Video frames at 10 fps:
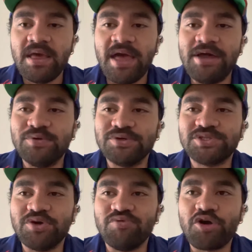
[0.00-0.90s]
And
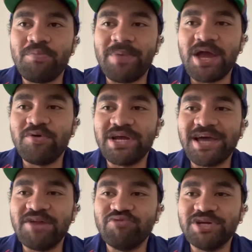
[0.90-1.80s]
also Rocco Berry
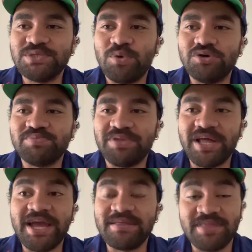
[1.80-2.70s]
and Reese Walsh
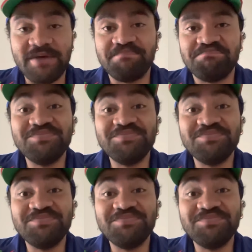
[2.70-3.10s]
playing their